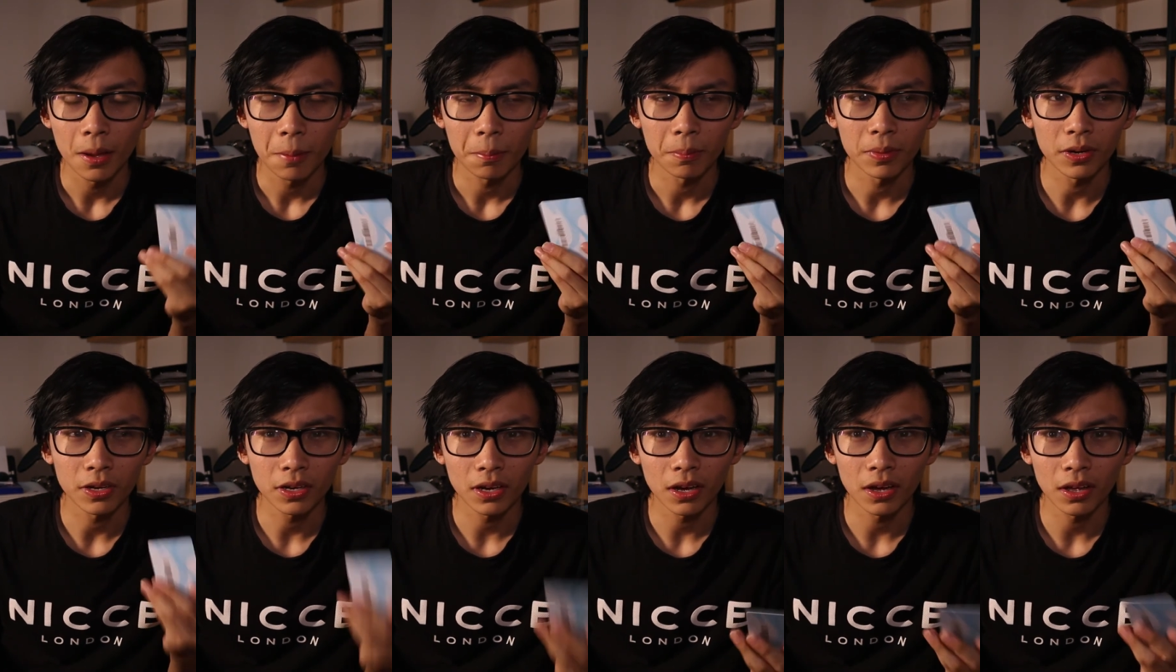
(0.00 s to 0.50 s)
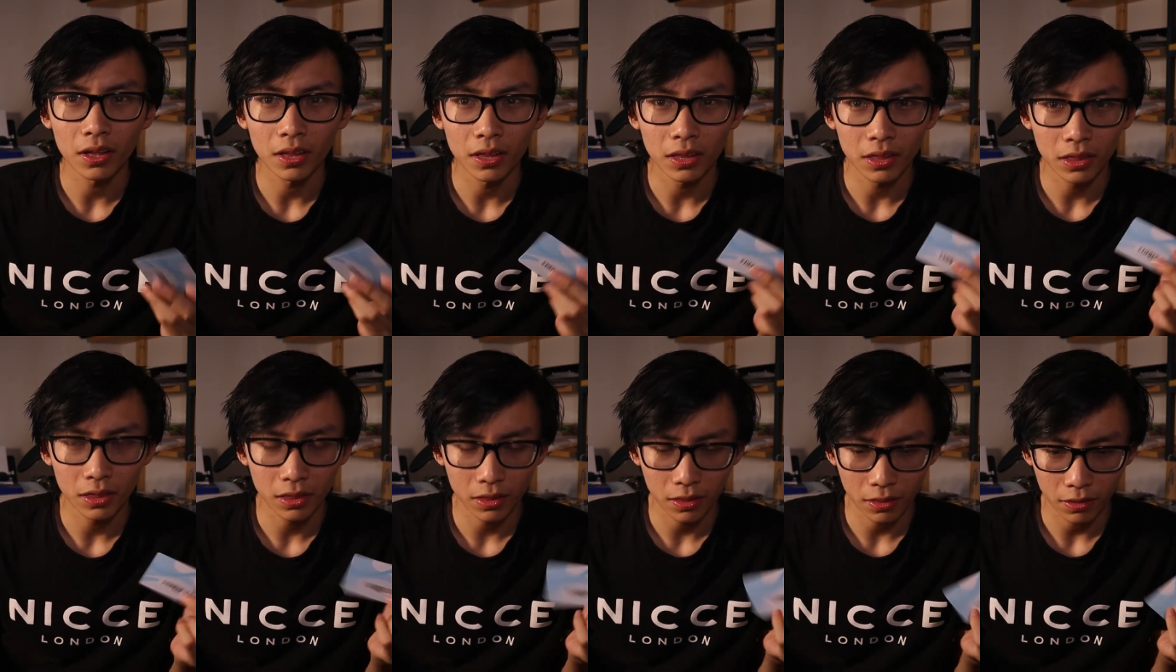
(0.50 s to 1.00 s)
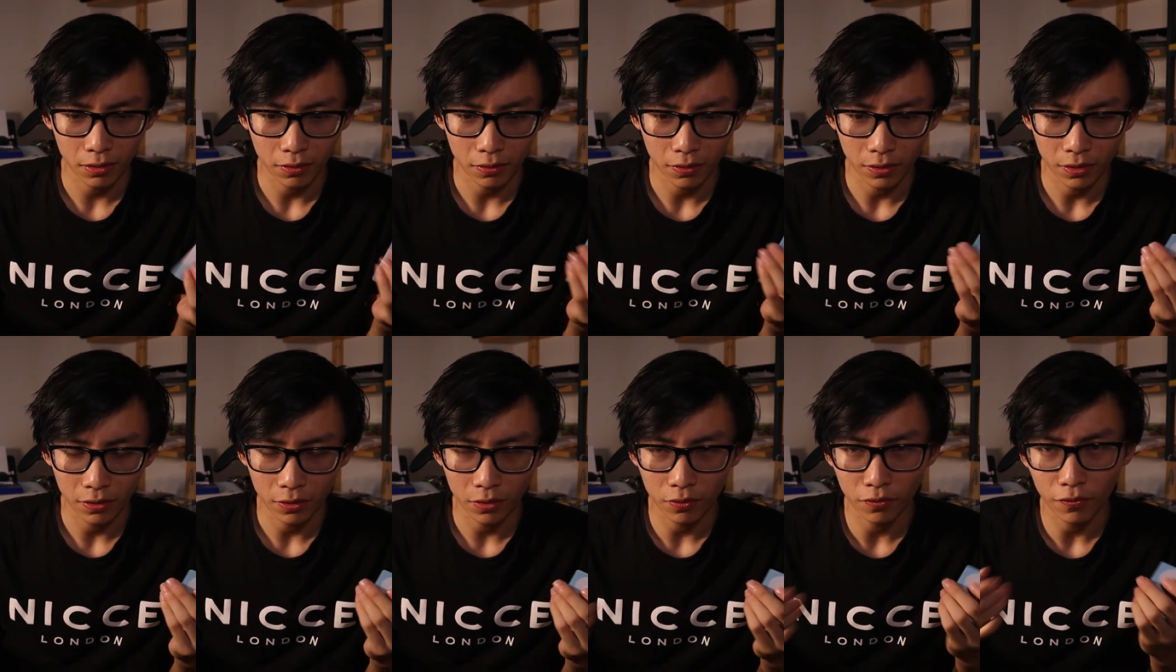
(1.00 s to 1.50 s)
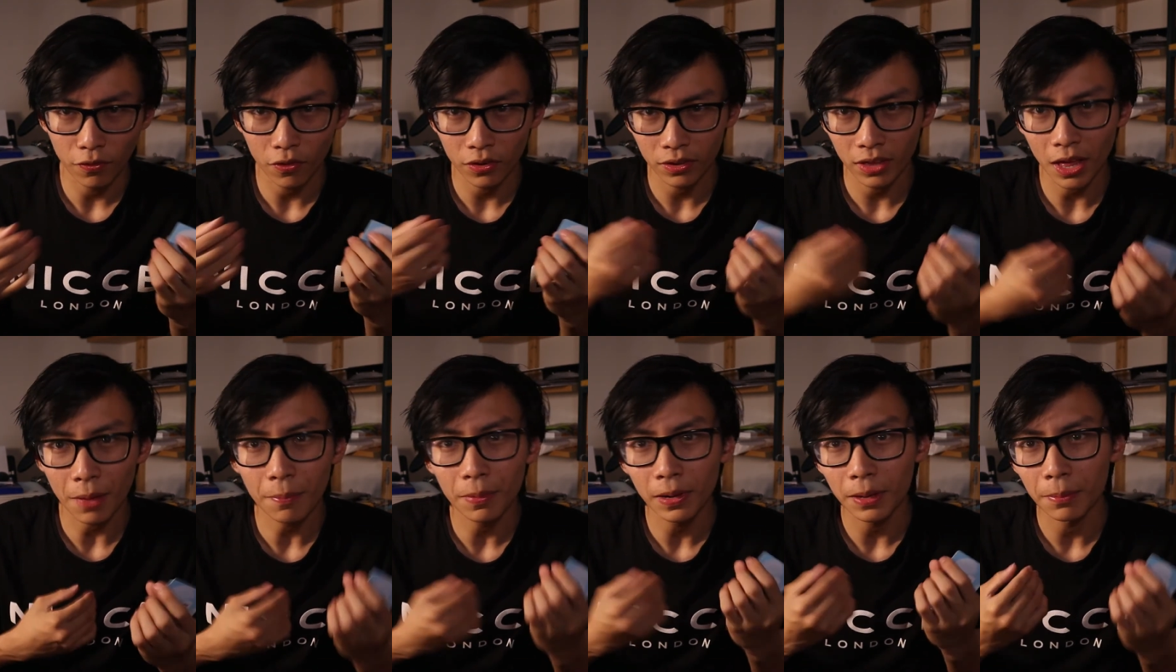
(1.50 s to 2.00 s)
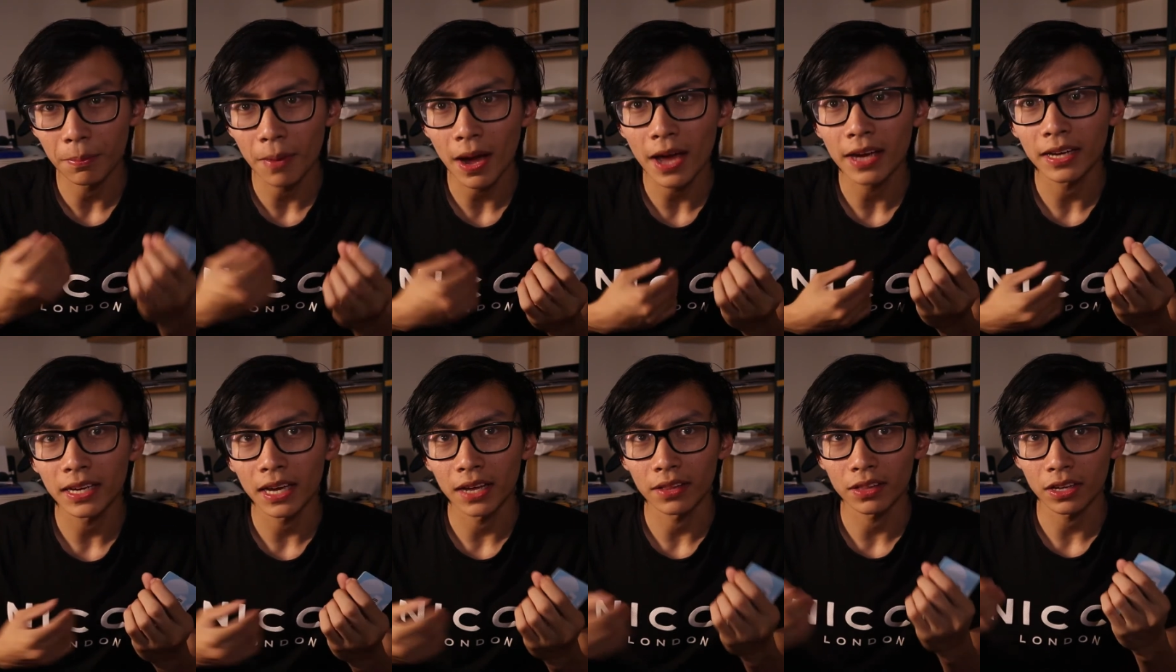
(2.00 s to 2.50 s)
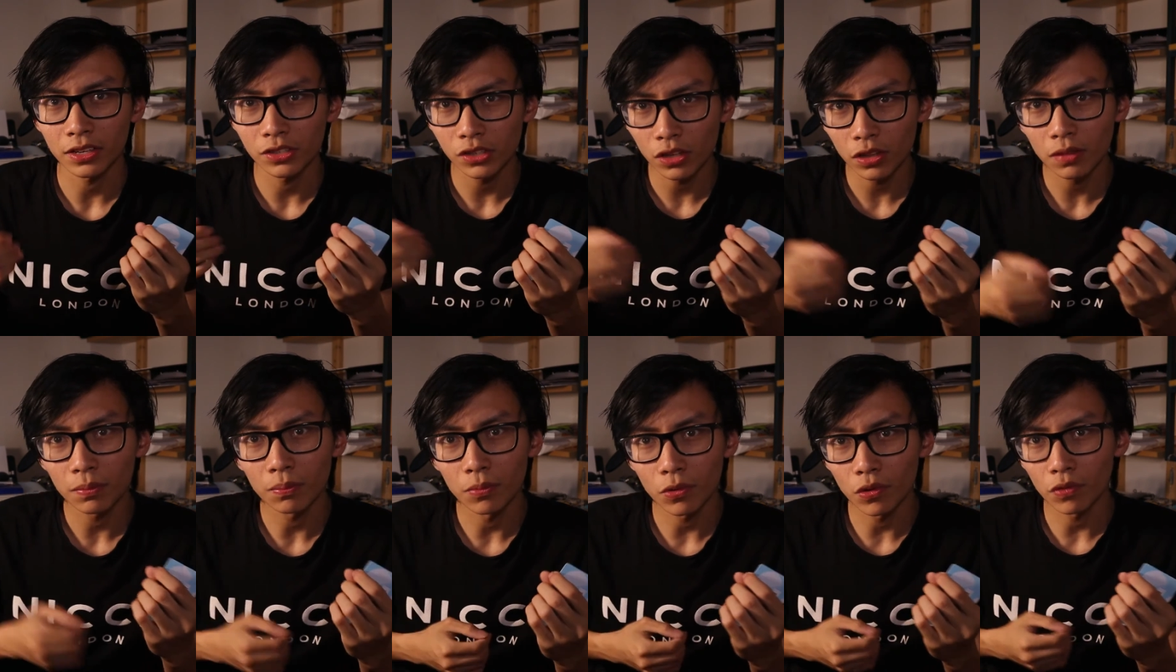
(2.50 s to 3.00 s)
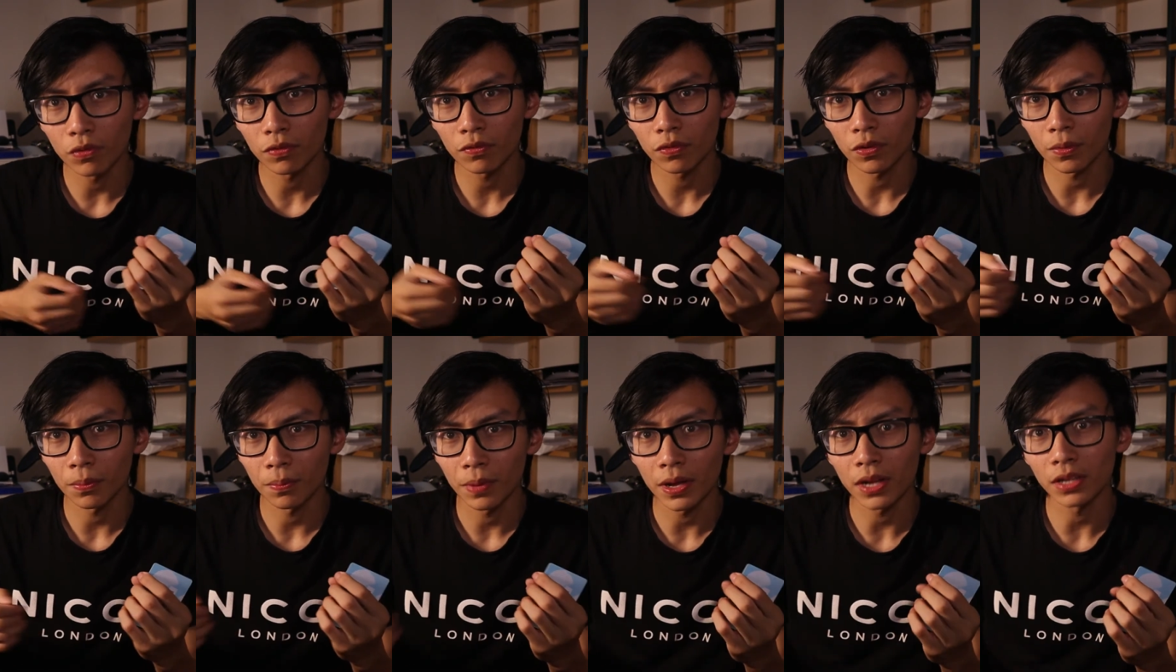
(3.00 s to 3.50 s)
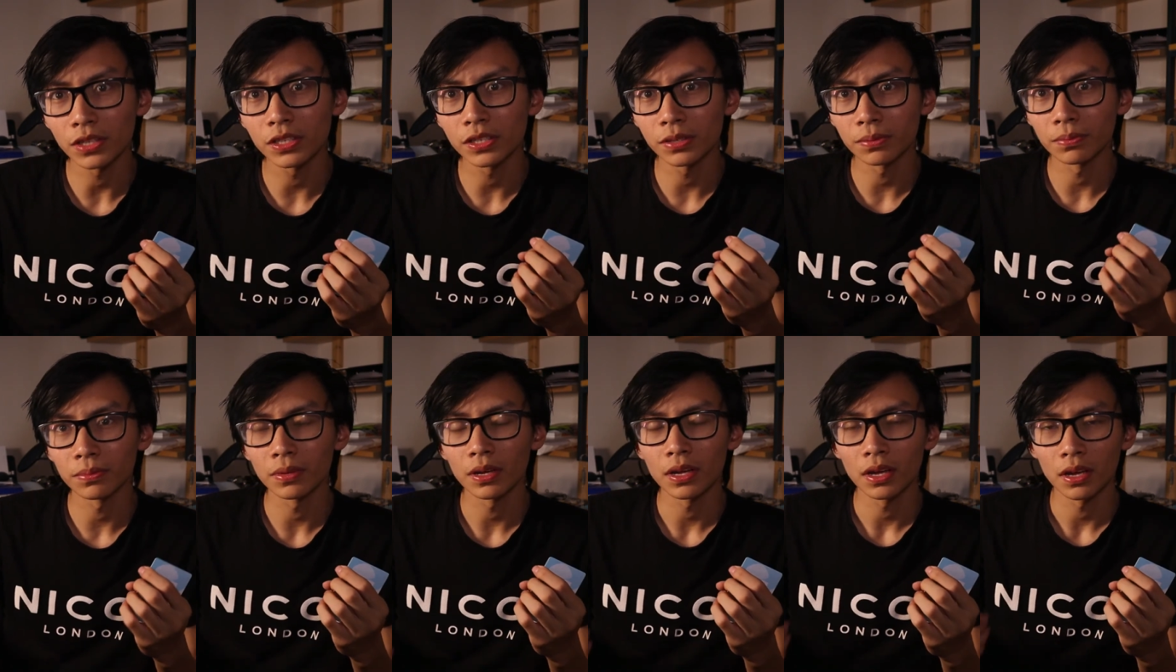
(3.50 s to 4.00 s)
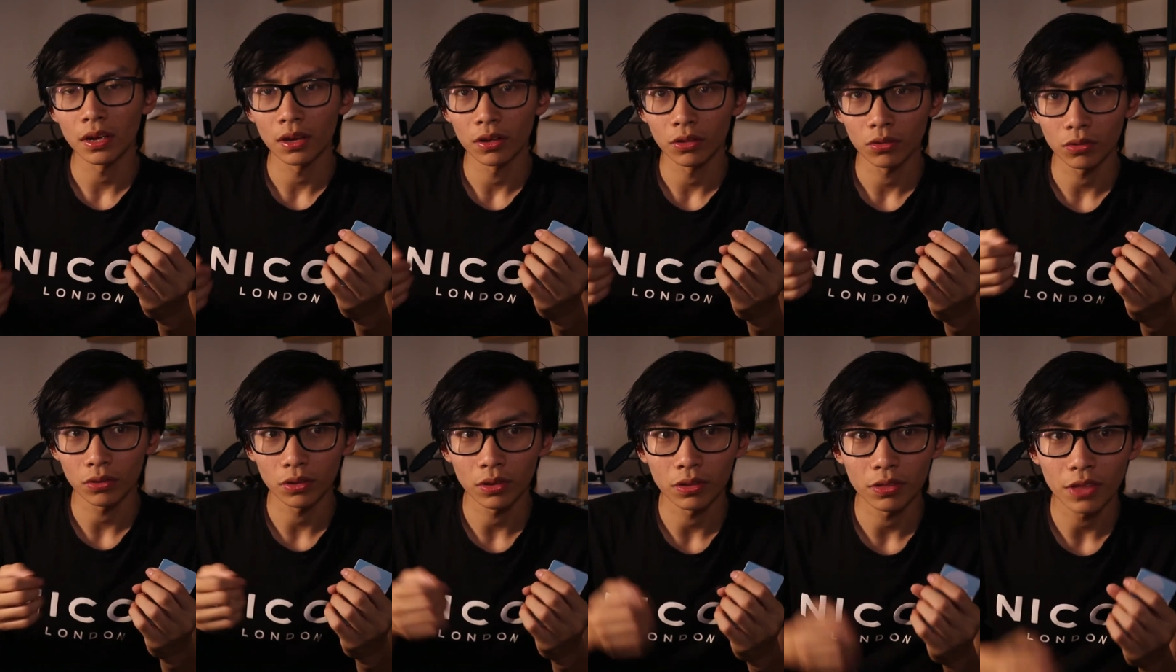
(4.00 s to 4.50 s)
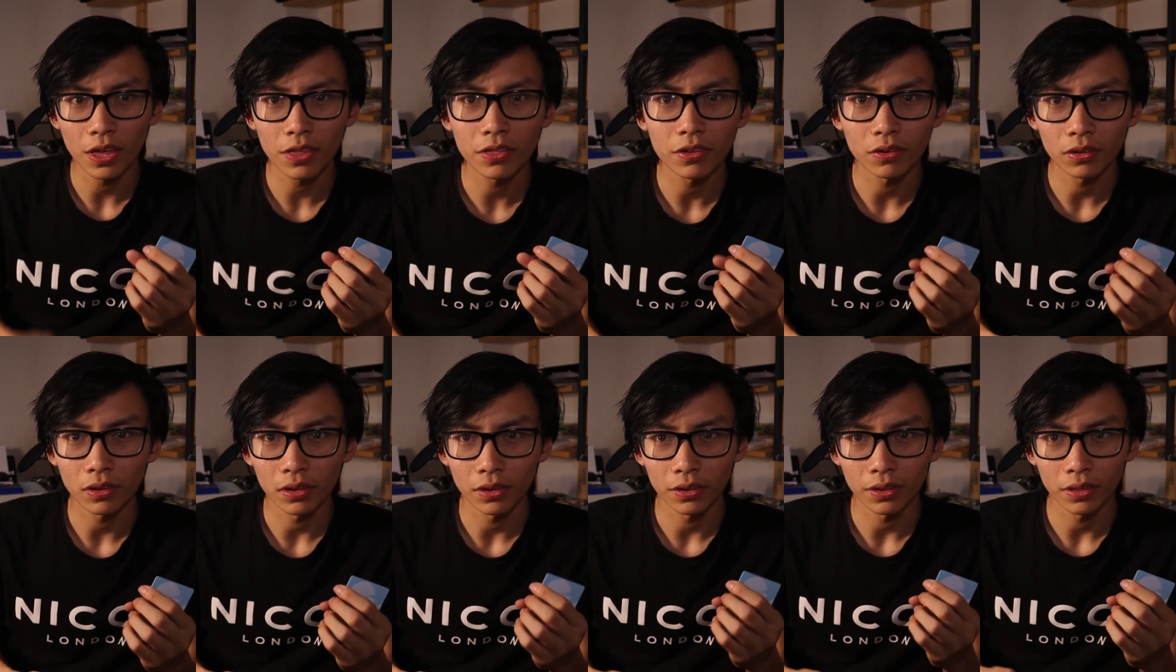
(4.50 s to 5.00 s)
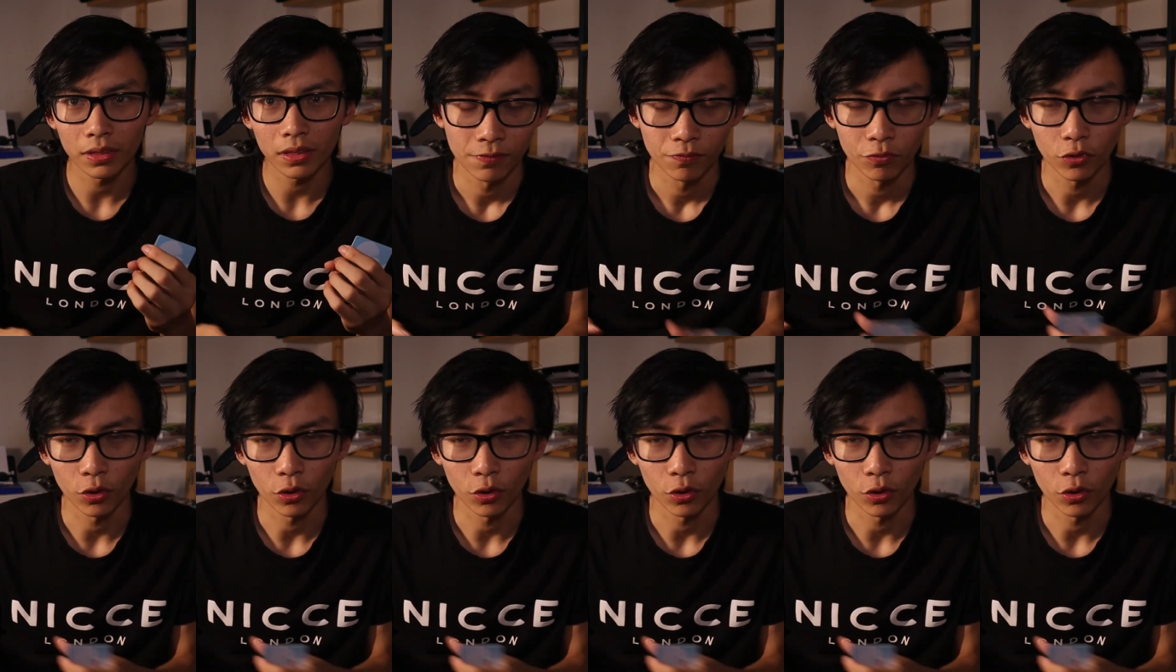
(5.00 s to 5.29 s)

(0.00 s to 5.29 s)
Because, for example, in my case, I just moved from Belgium to the Netherlands.